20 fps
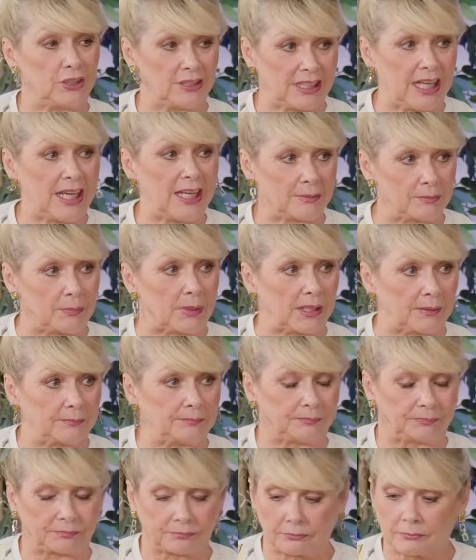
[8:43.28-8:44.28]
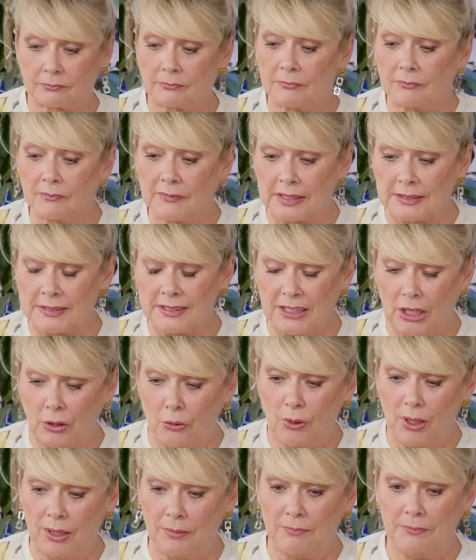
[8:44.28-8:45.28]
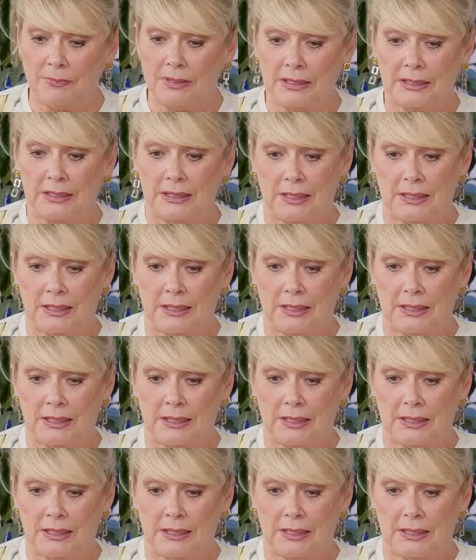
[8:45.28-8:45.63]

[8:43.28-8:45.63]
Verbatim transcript: scared me. So, um,